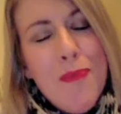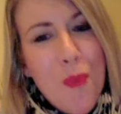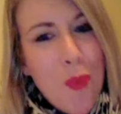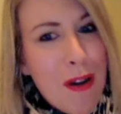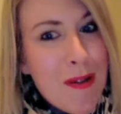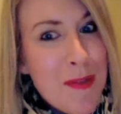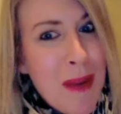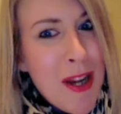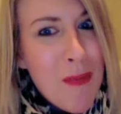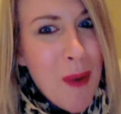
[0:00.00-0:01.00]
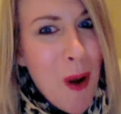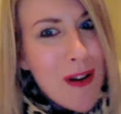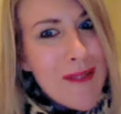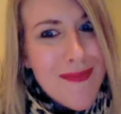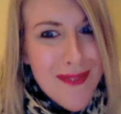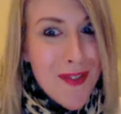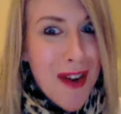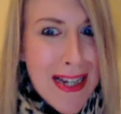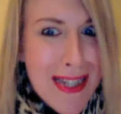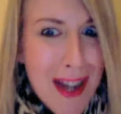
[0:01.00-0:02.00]
welcome to my new blog. It's very
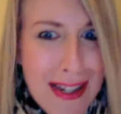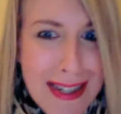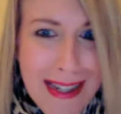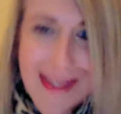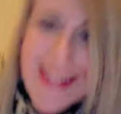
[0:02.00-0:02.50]
exciting,